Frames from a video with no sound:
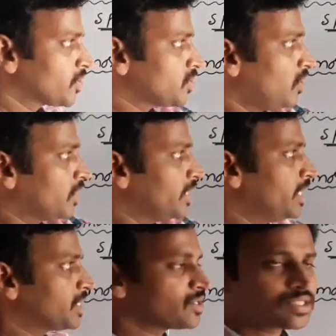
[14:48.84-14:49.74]
Those all
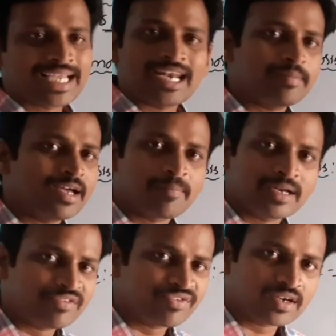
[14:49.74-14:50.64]
relations can be
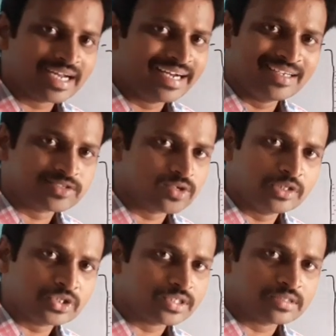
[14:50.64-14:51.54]
applied for ideal
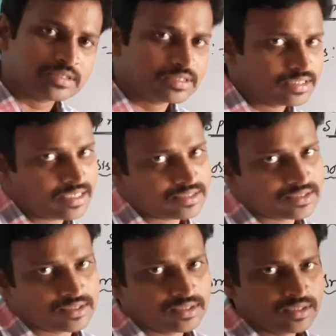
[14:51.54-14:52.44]
solutions.
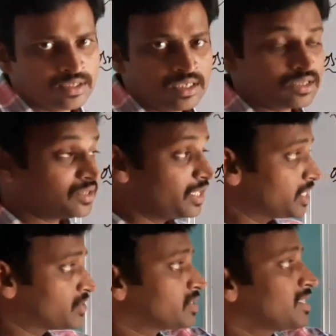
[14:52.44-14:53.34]
Yes.
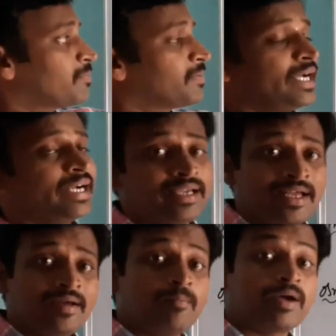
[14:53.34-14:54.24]
This was
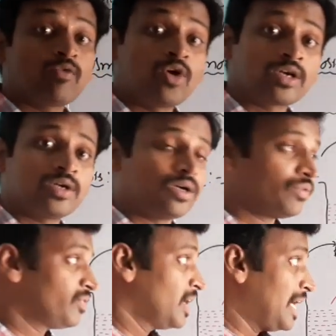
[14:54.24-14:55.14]
applied by Van 't
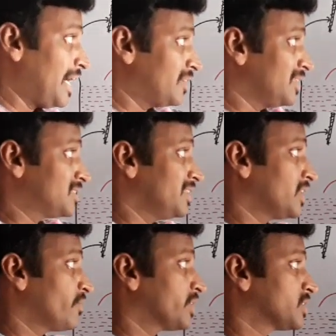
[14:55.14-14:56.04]
Hoff and this
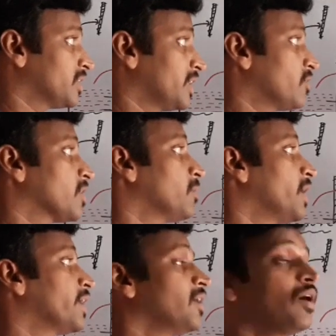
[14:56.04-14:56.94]
equation given
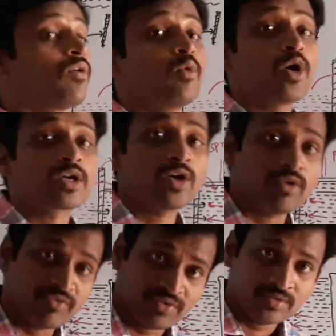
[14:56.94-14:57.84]
by Van 't
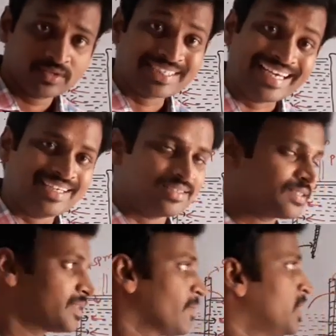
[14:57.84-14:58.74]
Hoff.
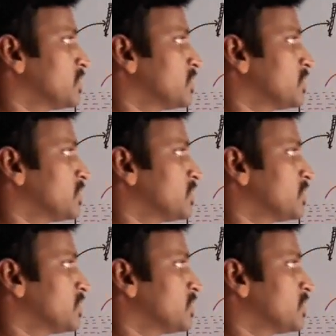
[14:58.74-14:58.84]
scientist.